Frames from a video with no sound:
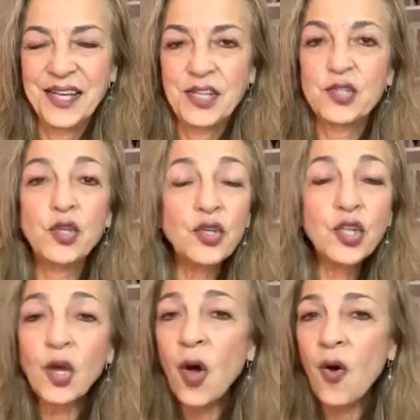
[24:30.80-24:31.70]
So you
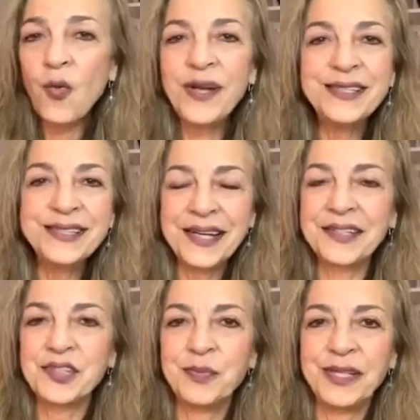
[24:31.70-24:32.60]
can always
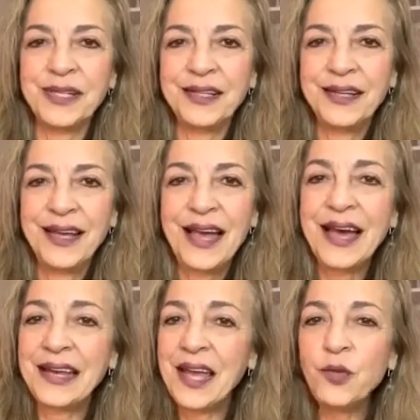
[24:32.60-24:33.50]
text me
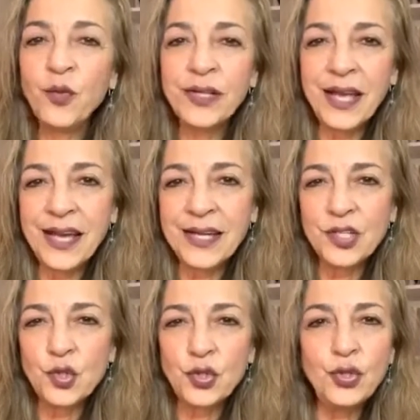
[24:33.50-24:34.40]
at
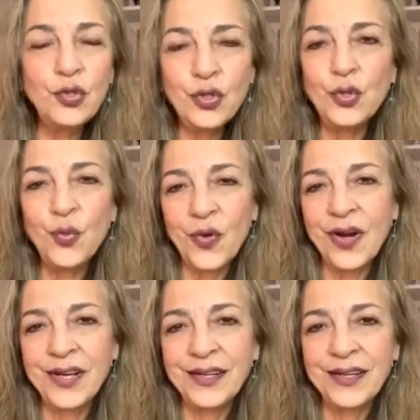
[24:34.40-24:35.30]

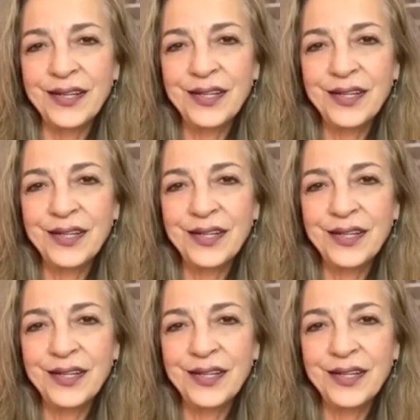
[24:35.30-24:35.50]
818-221-29,